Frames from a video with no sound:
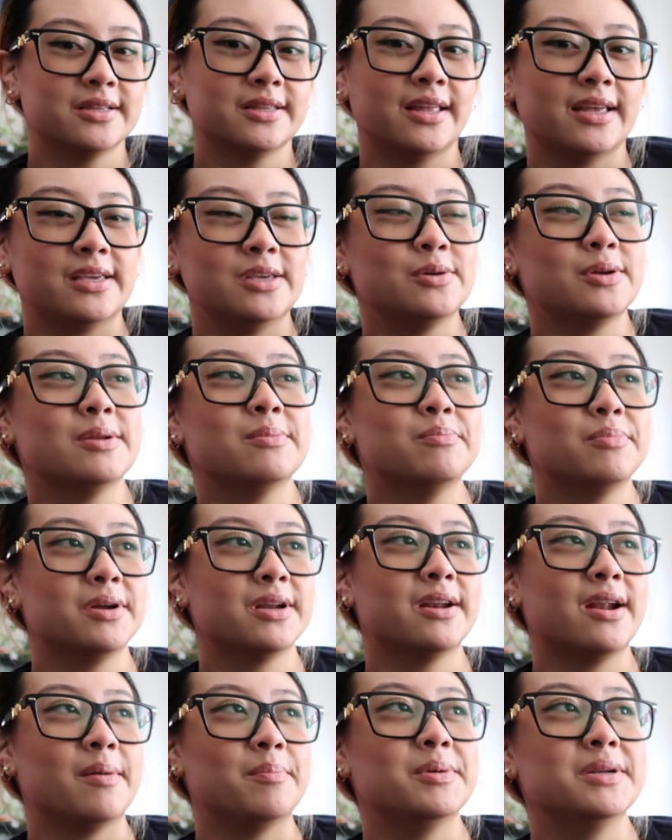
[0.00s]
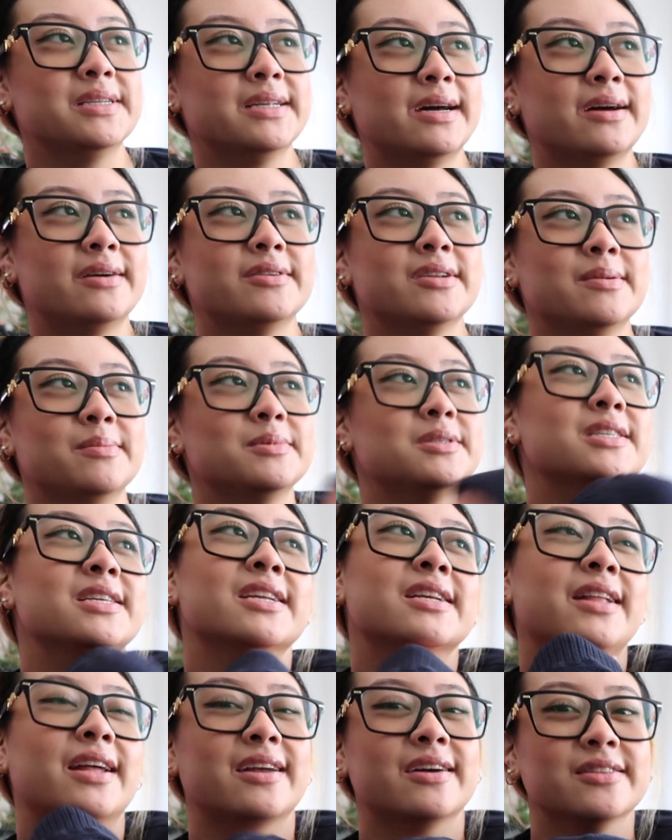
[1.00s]
like you can put it up and down, and I'm
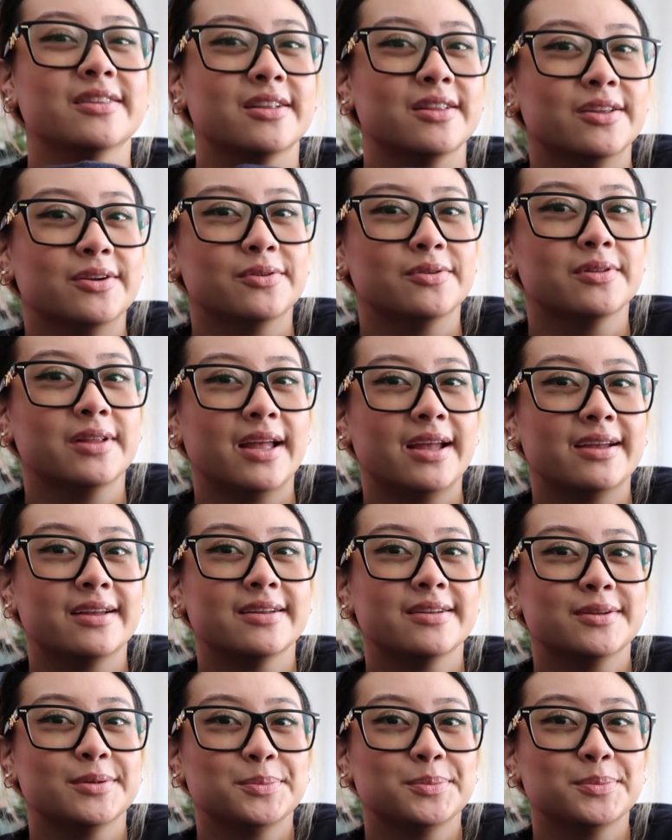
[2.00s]
sitting like on the little like